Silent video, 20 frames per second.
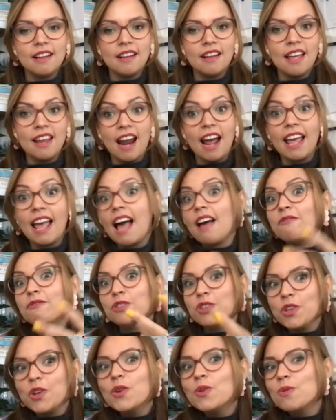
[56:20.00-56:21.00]
I have
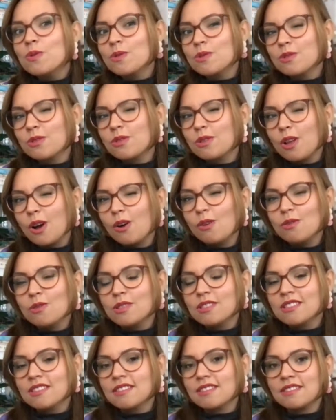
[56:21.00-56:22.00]
used
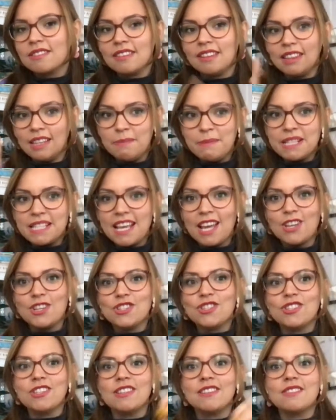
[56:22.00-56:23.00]
those
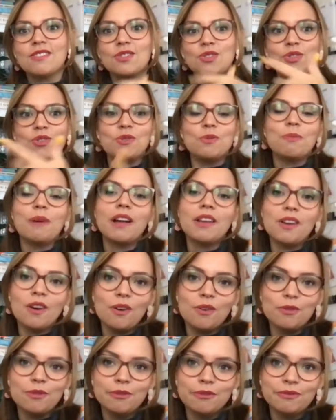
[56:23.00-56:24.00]
limitations to my
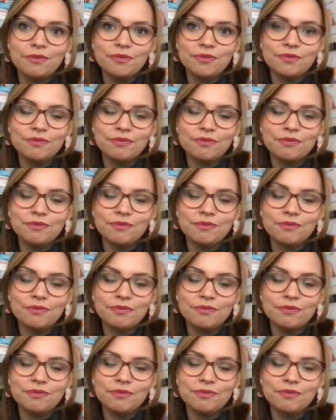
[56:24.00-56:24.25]
own